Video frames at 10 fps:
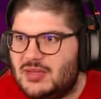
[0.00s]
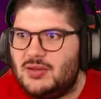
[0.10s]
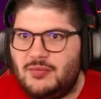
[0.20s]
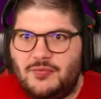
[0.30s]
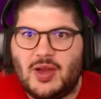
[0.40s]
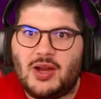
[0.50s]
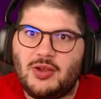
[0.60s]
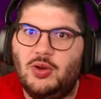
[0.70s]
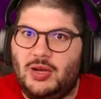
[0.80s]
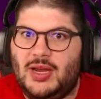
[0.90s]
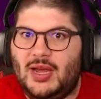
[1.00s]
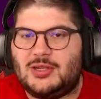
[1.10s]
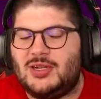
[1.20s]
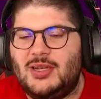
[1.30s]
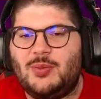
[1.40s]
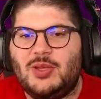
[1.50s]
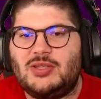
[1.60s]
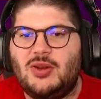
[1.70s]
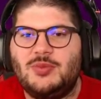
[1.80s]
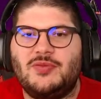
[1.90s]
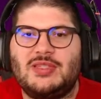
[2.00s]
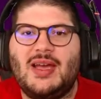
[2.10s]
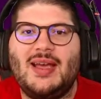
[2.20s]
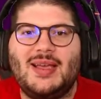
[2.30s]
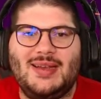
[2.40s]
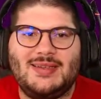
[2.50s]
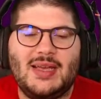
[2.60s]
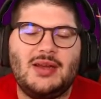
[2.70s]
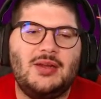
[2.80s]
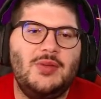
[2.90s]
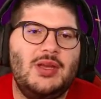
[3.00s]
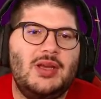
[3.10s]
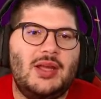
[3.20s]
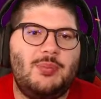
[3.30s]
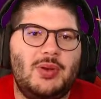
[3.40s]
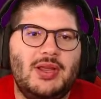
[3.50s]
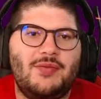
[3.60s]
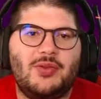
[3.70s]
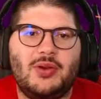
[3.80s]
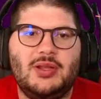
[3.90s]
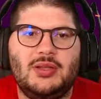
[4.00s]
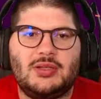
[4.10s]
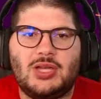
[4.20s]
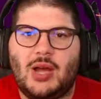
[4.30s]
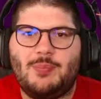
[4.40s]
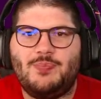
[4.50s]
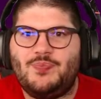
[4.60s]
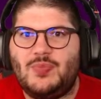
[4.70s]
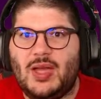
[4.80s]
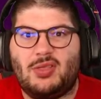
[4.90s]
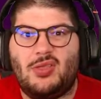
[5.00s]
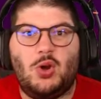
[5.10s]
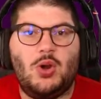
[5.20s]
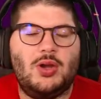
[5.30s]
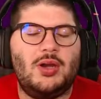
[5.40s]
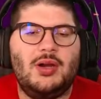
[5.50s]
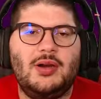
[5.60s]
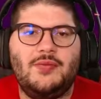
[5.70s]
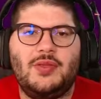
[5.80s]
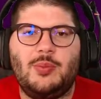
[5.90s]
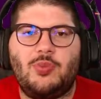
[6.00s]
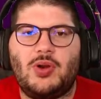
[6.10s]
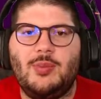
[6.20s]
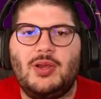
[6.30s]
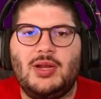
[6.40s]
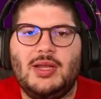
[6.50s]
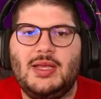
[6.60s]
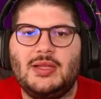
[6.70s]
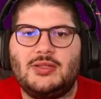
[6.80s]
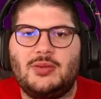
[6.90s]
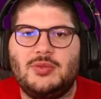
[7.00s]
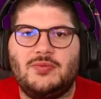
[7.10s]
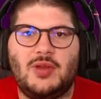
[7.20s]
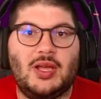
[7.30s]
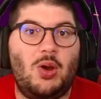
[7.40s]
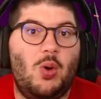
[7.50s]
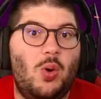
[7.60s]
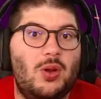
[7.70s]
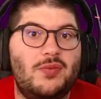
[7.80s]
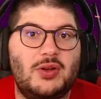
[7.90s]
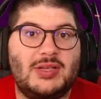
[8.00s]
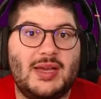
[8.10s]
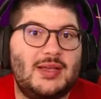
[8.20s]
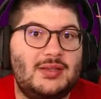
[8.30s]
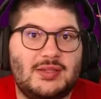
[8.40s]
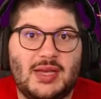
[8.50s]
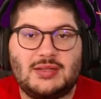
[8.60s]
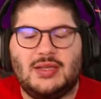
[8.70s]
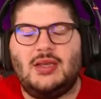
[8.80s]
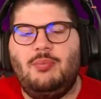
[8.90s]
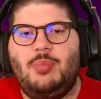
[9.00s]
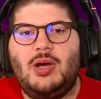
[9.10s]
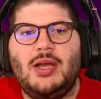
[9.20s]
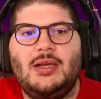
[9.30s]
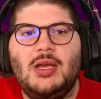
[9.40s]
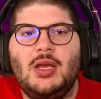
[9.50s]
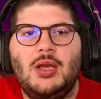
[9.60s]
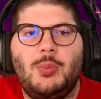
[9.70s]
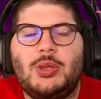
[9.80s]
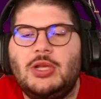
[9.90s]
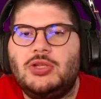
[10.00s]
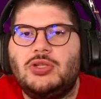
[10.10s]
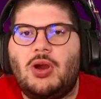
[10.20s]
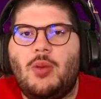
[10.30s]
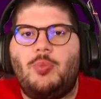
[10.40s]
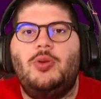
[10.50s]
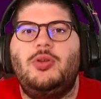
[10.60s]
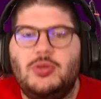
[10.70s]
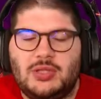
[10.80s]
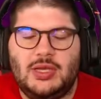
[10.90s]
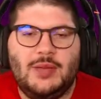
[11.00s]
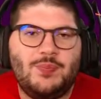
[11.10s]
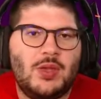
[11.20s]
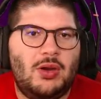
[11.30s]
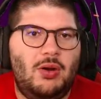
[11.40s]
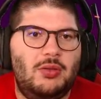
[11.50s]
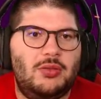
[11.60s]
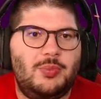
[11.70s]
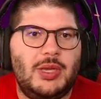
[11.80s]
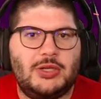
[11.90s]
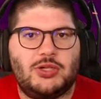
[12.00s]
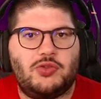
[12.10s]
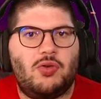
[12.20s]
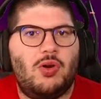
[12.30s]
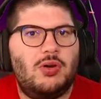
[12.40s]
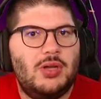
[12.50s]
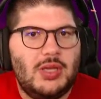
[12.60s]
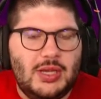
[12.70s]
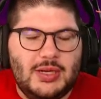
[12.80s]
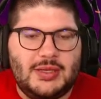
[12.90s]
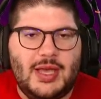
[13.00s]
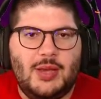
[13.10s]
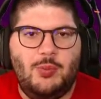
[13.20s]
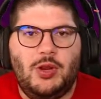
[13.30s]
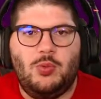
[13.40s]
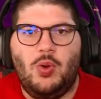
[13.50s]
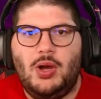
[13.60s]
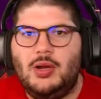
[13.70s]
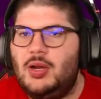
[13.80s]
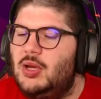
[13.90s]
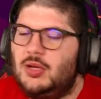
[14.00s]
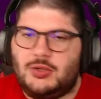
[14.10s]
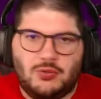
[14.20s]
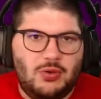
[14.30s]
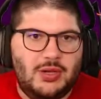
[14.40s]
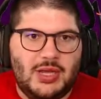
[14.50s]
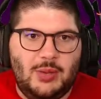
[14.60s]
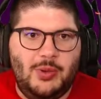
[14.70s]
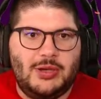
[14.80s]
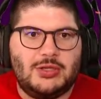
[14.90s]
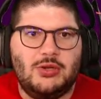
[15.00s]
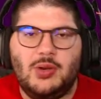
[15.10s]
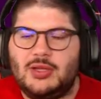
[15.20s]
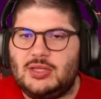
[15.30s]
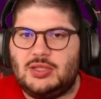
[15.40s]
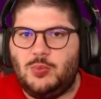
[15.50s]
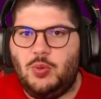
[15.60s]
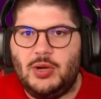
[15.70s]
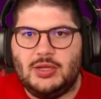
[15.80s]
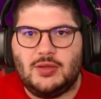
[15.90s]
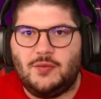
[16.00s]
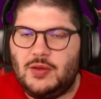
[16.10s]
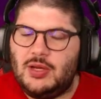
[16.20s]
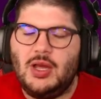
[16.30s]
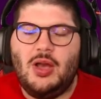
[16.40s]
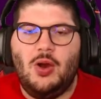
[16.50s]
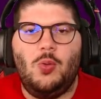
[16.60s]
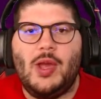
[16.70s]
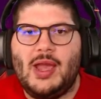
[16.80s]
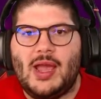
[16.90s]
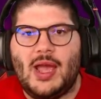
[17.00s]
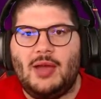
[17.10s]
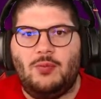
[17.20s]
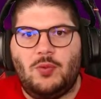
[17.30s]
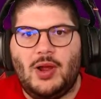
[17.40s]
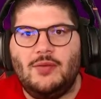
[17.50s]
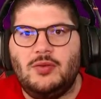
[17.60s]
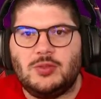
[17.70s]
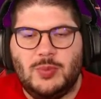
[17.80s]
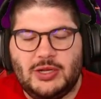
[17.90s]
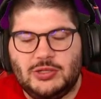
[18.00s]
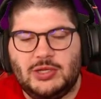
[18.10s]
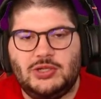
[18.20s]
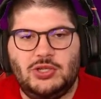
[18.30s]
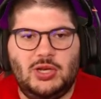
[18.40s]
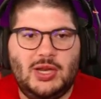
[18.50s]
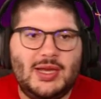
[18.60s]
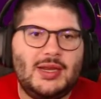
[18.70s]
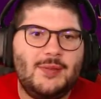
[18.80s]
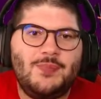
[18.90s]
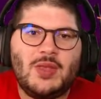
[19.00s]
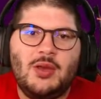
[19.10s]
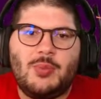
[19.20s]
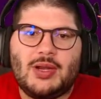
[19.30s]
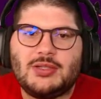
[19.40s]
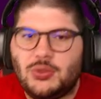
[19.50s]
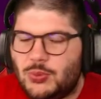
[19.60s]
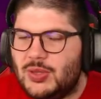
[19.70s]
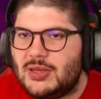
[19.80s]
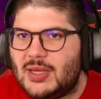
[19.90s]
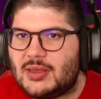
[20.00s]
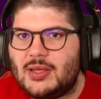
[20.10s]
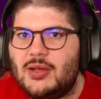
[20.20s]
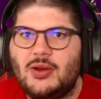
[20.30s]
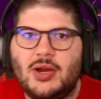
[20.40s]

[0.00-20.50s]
very good, actually, in terms of attacking data. I believe they're in the top third of the Premier League in terms of all of their attacking stats combined, but they just aren't producing it on the pitch. A draw in Game Week 1, a draw in Game Week 2, a disappointing defeat away at rivals Manchester United, but I still think that there